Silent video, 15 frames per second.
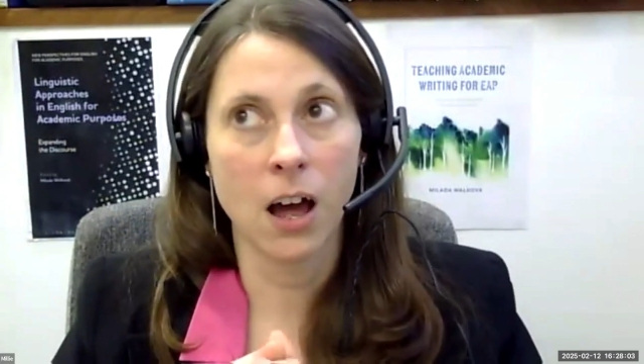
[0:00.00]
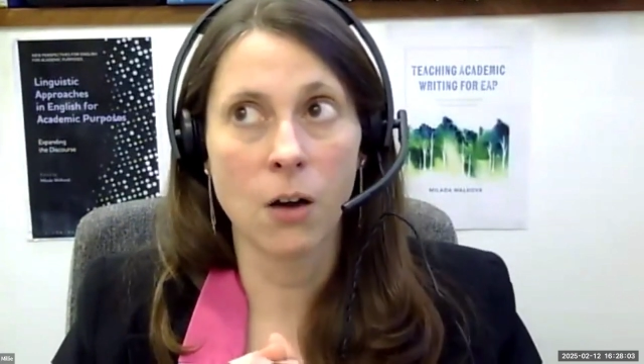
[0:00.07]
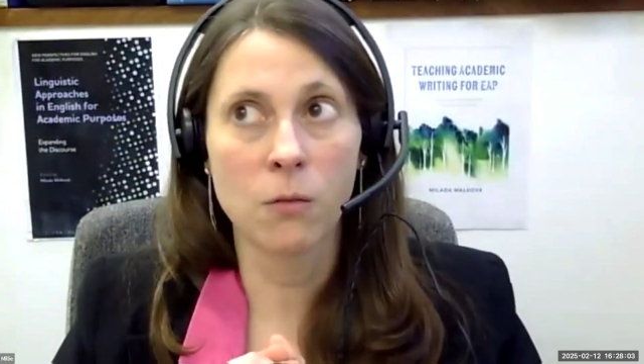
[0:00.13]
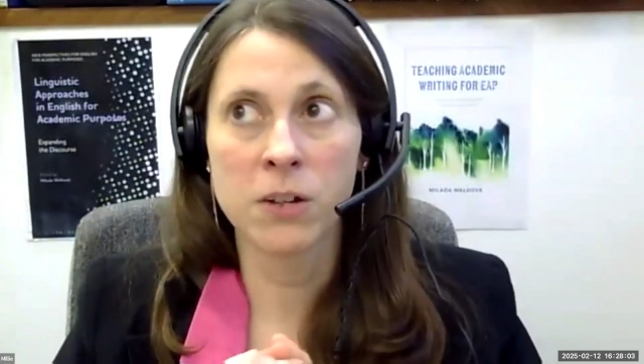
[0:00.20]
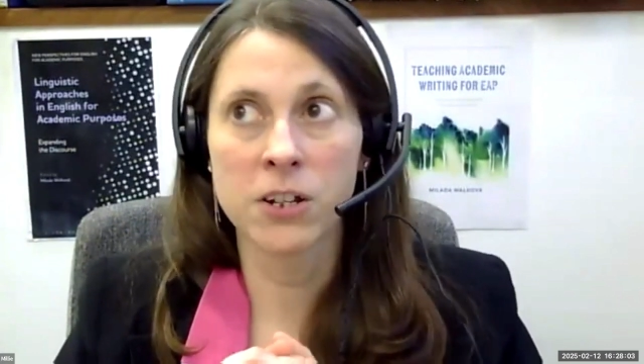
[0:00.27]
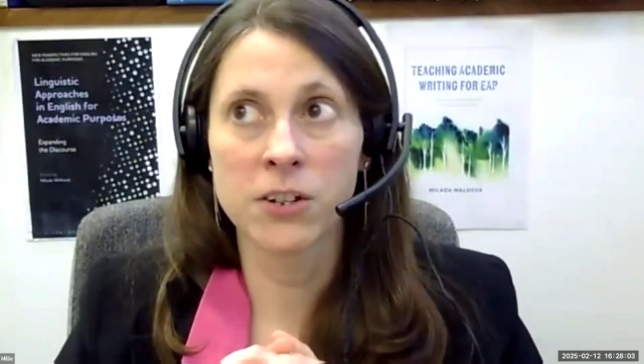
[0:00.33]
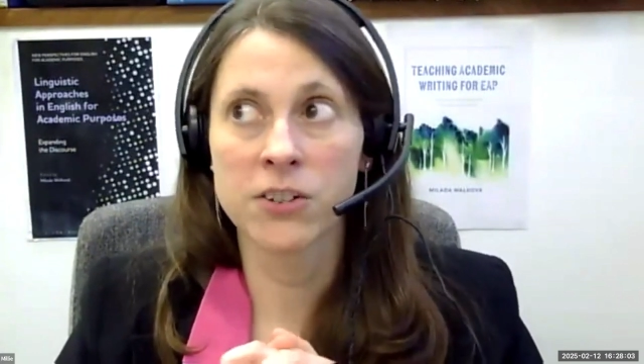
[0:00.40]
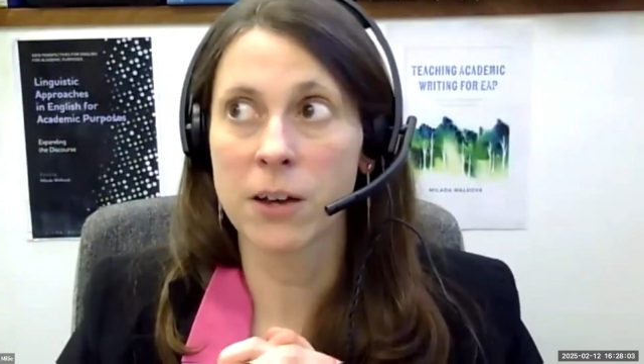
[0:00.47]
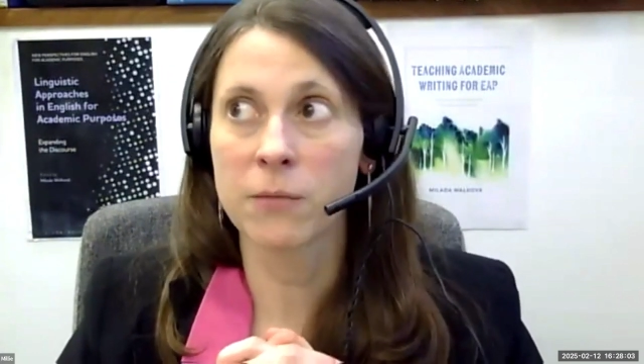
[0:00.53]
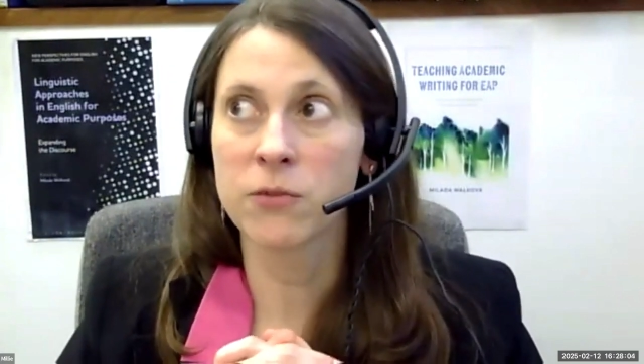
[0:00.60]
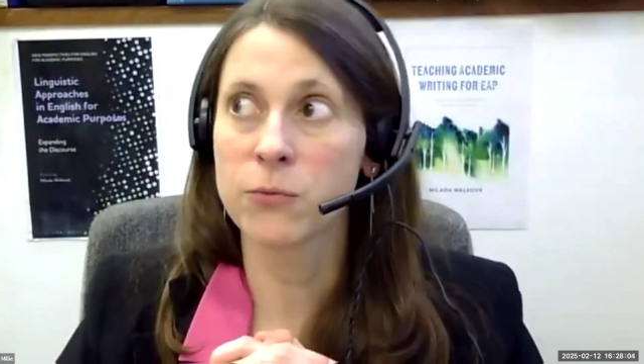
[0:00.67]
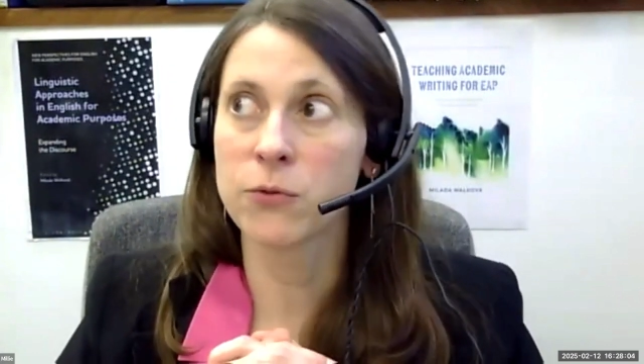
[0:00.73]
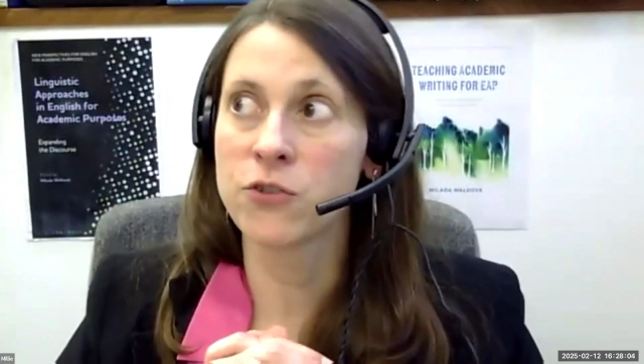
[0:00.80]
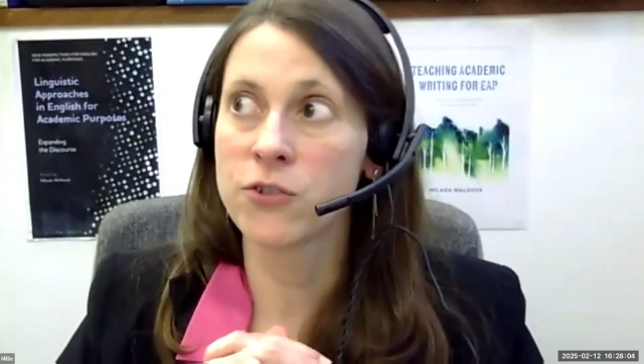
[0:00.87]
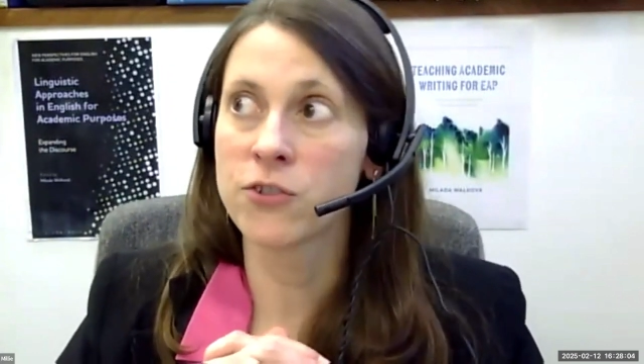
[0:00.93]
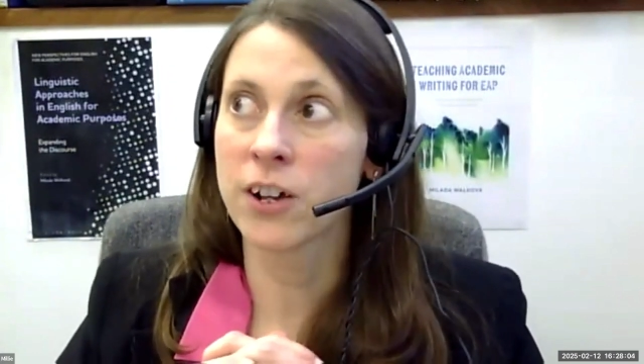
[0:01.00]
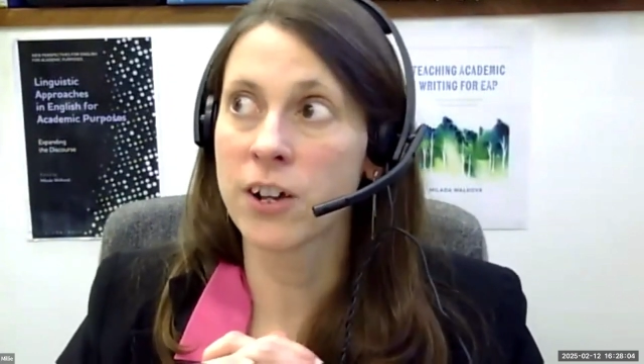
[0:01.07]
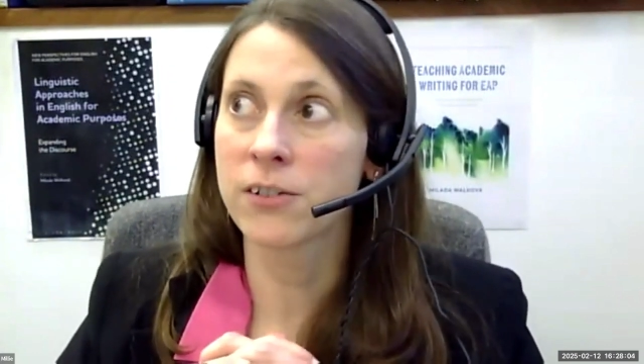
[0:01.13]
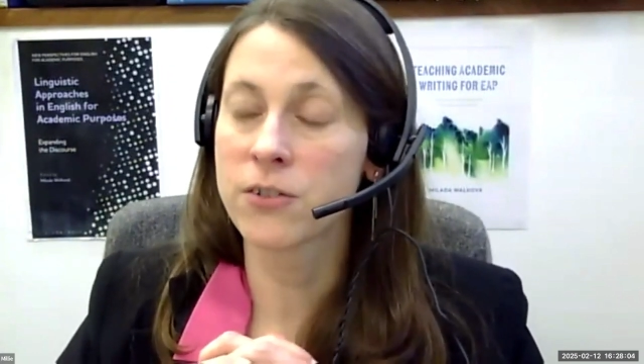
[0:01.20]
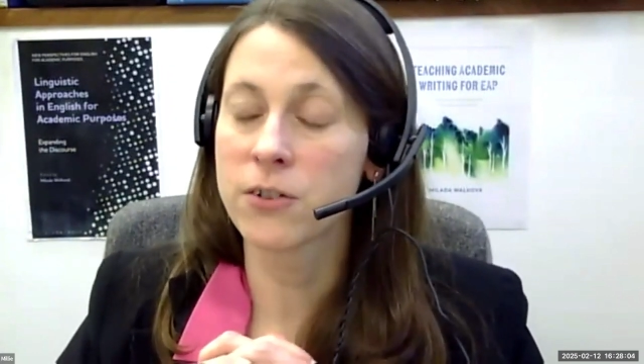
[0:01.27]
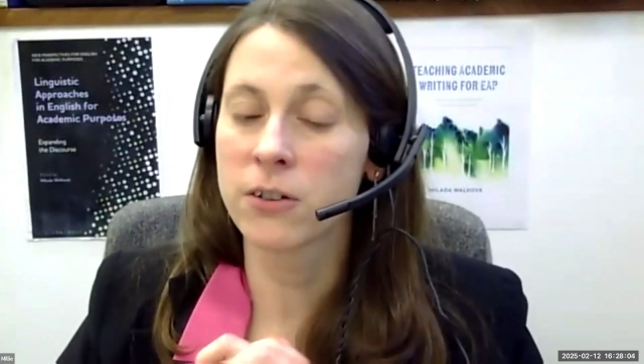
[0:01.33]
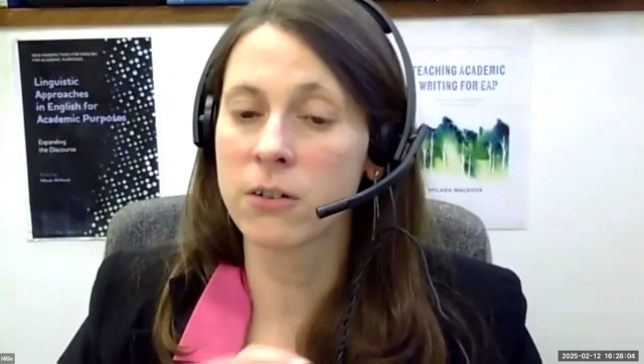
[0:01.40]
how many times would you
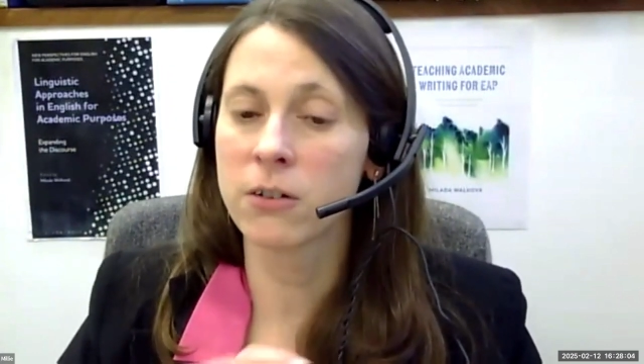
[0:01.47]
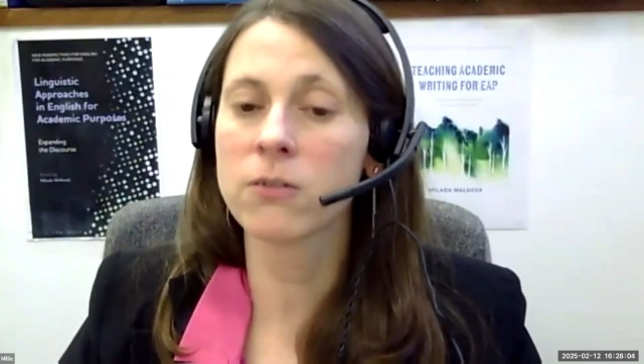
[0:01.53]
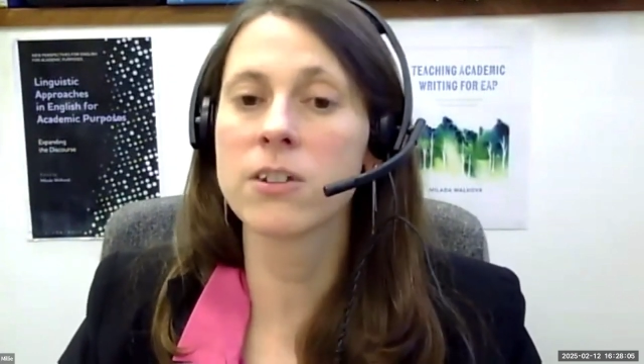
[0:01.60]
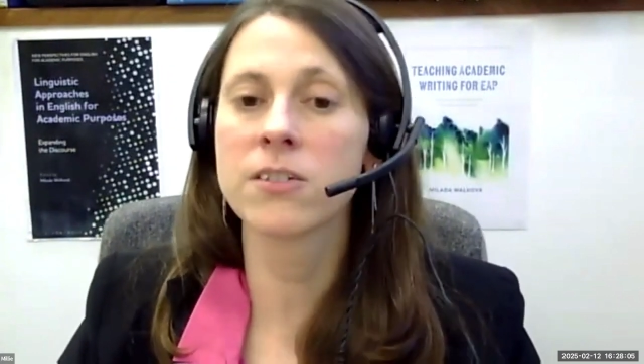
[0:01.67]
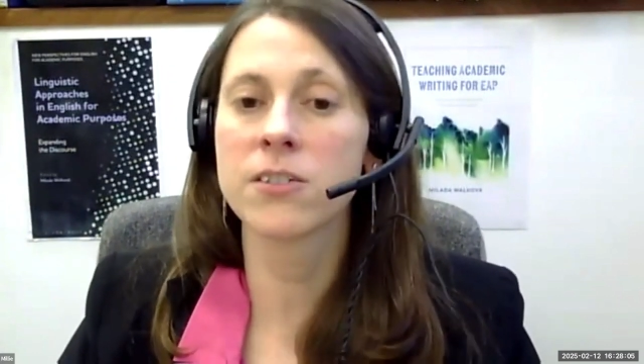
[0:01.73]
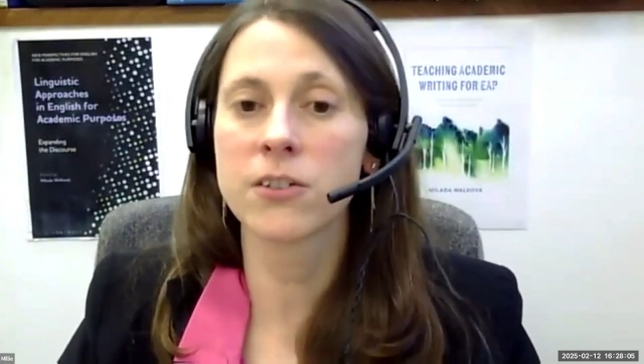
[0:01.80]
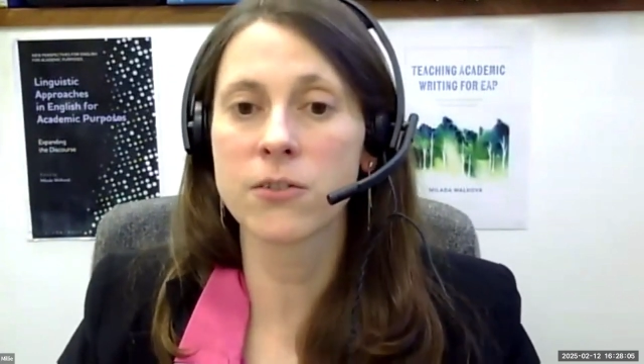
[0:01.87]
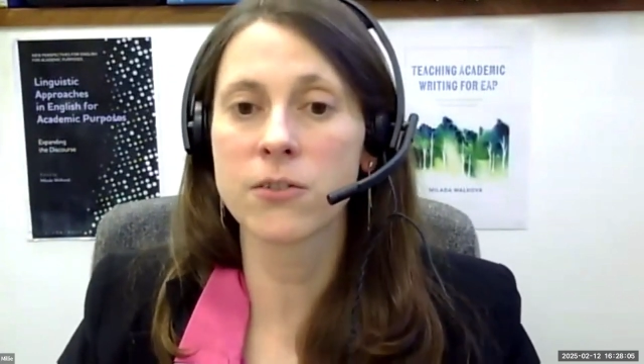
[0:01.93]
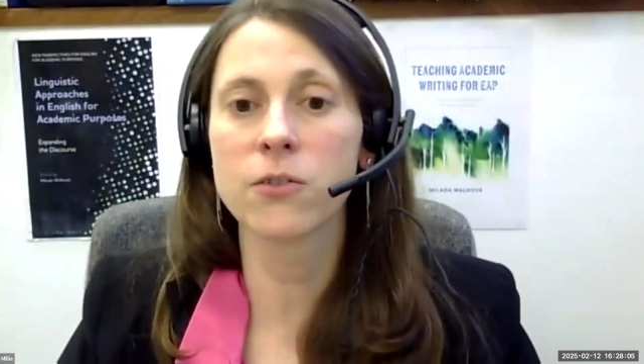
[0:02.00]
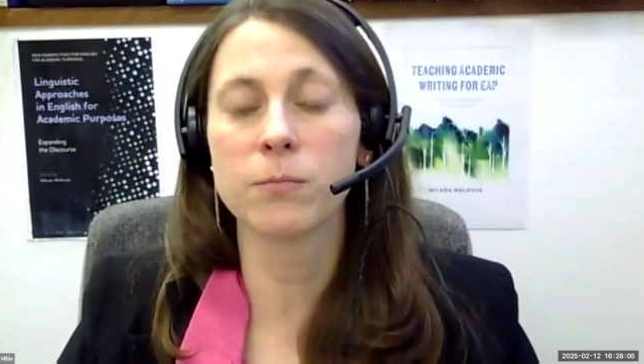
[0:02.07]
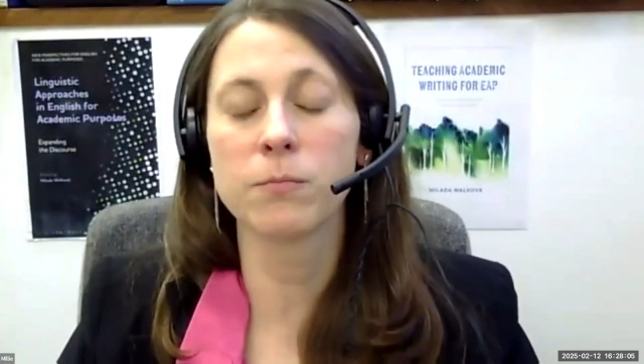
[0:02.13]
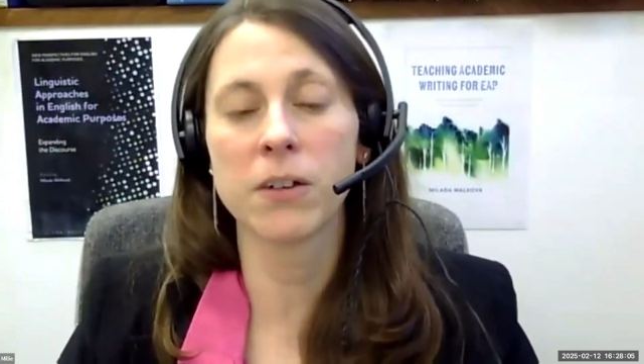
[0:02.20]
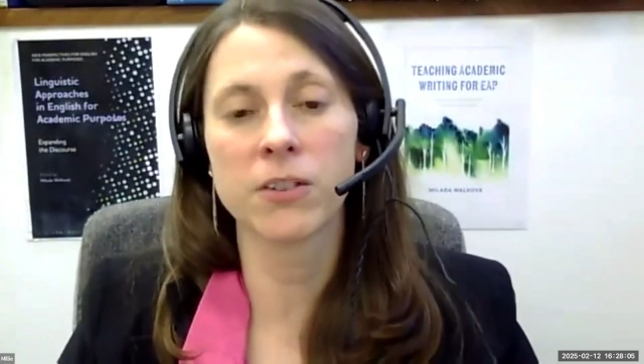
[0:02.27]
tell students, oh, this is good,